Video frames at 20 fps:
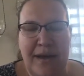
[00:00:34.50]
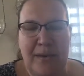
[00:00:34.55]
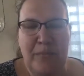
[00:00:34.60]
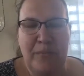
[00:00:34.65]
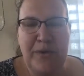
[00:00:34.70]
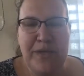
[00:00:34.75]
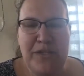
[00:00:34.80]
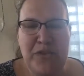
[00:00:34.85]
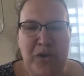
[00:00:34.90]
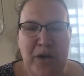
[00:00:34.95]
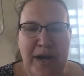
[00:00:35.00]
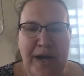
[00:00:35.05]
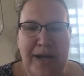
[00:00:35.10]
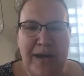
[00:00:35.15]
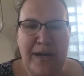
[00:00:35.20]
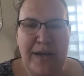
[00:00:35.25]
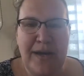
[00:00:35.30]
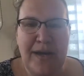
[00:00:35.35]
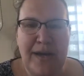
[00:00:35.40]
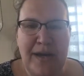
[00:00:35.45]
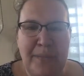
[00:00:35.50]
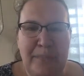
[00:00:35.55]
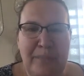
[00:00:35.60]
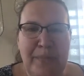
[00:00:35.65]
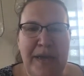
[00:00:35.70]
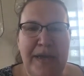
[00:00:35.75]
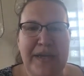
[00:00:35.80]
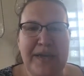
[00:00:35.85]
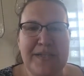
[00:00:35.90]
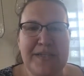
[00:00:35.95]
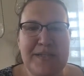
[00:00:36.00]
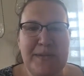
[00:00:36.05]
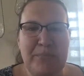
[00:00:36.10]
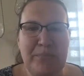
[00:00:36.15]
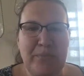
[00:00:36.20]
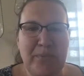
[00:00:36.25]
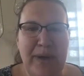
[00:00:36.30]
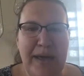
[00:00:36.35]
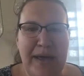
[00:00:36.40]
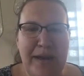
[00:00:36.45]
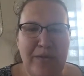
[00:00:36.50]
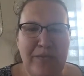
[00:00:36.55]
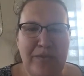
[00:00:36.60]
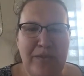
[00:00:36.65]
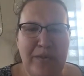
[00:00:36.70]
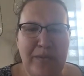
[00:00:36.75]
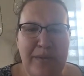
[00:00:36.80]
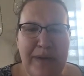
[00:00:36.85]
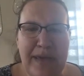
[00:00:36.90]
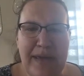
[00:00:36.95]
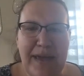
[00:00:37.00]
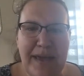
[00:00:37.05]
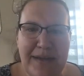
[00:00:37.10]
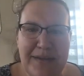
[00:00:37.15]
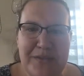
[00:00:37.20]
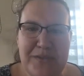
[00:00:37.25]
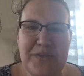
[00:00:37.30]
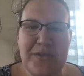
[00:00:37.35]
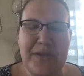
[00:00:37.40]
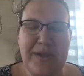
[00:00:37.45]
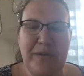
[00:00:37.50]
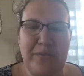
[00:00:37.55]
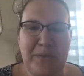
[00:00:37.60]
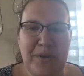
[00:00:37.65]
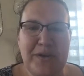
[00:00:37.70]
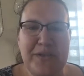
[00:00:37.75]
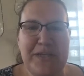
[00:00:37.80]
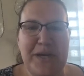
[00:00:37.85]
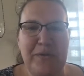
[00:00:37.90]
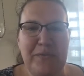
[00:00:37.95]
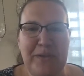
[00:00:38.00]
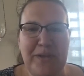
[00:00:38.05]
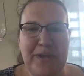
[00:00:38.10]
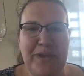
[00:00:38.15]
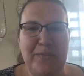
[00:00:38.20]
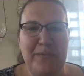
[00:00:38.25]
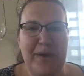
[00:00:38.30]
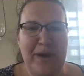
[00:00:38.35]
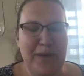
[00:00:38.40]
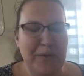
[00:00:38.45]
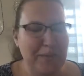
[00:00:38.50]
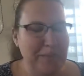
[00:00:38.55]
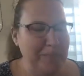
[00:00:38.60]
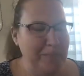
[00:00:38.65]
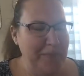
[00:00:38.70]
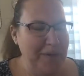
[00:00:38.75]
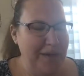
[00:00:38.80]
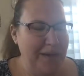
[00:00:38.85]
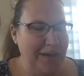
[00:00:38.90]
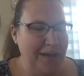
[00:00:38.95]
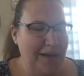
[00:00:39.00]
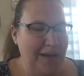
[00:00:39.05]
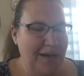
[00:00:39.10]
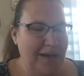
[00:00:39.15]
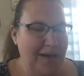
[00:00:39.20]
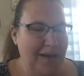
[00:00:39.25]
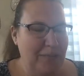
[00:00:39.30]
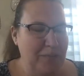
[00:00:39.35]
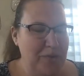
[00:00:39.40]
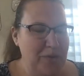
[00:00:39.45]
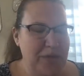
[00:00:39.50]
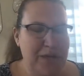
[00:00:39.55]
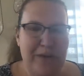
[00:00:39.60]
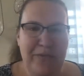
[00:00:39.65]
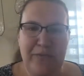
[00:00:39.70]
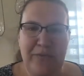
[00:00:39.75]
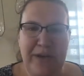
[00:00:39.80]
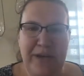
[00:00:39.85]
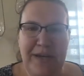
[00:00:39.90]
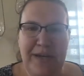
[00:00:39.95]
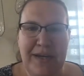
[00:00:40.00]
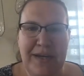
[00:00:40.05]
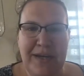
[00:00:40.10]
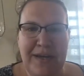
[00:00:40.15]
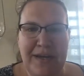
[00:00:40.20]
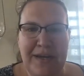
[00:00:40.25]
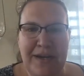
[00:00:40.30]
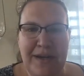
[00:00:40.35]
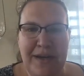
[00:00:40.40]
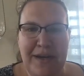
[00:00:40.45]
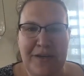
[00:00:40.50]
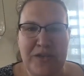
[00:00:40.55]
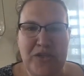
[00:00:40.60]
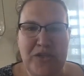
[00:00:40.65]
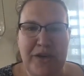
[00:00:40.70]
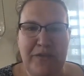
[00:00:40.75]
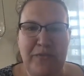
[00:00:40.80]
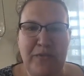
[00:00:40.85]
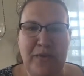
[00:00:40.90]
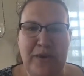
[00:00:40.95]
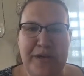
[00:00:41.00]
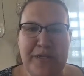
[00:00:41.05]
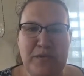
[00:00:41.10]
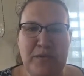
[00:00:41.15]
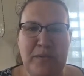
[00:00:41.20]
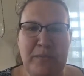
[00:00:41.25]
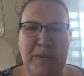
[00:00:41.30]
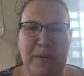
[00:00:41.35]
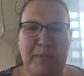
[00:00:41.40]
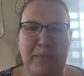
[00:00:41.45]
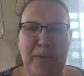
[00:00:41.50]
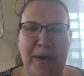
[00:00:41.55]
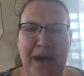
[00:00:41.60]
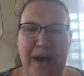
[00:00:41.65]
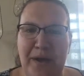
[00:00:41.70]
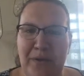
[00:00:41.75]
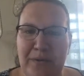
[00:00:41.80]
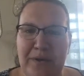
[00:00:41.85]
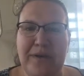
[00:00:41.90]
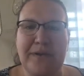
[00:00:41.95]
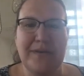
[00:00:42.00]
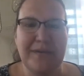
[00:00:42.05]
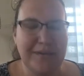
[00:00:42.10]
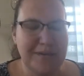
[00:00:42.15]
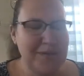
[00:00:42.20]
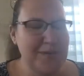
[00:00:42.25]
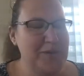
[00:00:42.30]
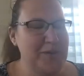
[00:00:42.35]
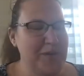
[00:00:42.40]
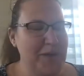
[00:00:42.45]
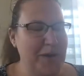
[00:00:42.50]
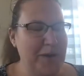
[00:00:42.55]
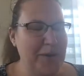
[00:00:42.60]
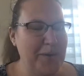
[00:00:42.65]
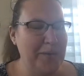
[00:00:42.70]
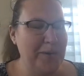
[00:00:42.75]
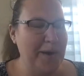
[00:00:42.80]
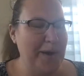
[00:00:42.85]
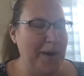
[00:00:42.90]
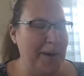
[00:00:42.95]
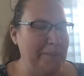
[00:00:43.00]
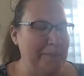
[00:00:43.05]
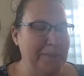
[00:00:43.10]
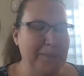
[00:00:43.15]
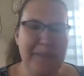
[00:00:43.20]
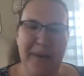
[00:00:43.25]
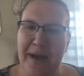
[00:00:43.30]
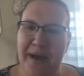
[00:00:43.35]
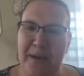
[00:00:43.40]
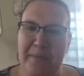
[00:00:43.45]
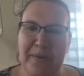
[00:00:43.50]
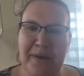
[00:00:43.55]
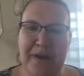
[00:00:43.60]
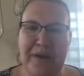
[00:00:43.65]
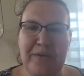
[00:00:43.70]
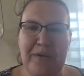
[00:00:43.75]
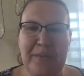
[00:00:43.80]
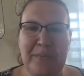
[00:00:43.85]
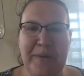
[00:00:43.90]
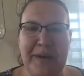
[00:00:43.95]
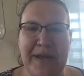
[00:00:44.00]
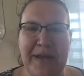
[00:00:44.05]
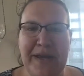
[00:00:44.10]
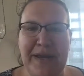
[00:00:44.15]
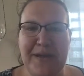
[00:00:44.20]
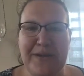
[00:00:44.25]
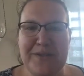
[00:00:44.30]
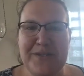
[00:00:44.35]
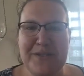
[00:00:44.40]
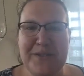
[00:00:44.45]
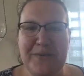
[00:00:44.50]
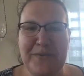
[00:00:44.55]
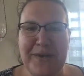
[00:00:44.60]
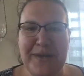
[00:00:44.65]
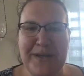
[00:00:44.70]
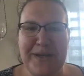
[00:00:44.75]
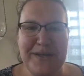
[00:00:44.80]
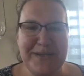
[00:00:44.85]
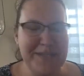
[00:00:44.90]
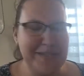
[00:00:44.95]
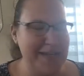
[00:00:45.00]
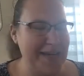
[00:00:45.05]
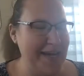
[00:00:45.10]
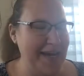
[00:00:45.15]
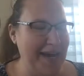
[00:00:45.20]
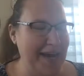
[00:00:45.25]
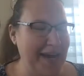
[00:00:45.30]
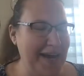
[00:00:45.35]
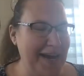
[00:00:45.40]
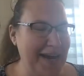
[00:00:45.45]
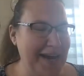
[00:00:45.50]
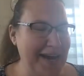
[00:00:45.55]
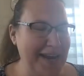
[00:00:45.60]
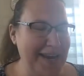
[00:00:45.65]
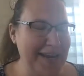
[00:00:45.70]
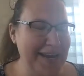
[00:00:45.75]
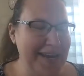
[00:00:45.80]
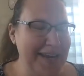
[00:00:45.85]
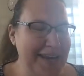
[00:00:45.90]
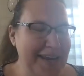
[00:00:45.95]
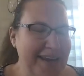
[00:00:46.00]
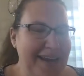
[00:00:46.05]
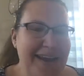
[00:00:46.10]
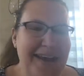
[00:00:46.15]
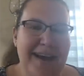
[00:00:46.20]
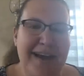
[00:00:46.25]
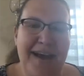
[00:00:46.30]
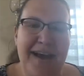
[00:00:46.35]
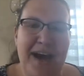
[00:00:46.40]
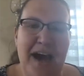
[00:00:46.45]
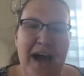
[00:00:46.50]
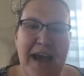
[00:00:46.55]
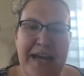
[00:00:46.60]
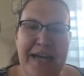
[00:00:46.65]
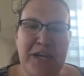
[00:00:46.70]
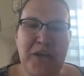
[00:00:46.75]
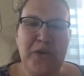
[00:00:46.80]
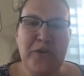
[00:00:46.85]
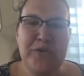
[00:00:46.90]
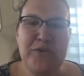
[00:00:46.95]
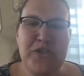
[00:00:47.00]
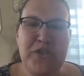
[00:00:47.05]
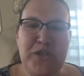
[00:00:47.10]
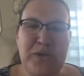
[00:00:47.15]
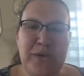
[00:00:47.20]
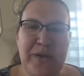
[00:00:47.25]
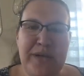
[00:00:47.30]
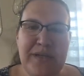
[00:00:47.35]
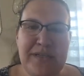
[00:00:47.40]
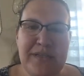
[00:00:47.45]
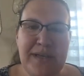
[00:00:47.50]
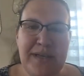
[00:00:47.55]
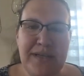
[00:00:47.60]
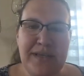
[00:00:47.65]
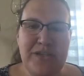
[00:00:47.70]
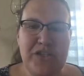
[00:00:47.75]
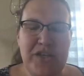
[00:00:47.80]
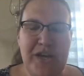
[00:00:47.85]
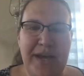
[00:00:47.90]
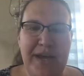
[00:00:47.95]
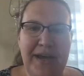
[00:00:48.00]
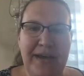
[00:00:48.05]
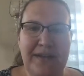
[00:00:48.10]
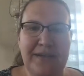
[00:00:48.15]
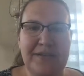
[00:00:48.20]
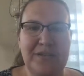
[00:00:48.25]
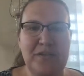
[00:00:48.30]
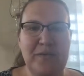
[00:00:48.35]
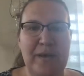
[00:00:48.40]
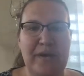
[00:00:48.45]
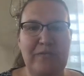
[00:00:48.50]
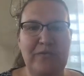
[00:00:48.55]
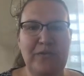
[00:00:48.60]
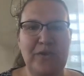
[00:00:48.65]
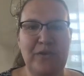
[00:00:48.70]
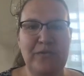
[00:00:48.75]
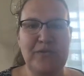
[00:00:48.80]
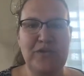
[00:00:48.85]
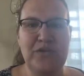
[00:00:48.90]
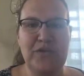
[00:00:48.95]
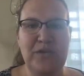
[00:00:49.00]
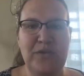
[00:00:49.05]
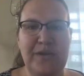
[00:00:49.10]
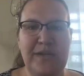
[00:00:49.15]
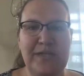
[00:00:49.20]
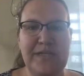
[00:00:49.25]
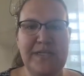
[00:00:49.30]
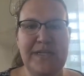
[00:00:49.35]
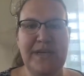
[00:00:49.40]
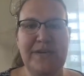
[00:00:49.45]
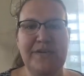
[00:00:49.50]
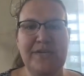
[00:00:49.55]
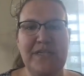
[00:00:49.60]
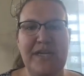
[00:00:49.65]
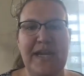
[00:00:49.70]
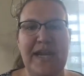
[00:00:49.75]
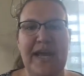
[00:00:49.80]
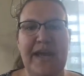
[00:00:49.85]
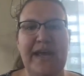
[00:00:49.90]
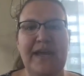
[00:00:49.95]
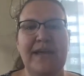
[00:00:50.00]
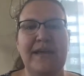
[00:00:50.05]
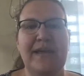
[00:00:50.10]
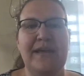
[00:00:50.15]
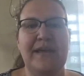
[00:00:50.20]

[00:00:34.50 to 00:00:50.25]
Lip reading: We tried baking some bread over the weekend, so that worked out really well. Chef Randy and Chef Chris would be proud. So how about everybody else? You want to say hi? Any new students on the chat? Do we have new students here today?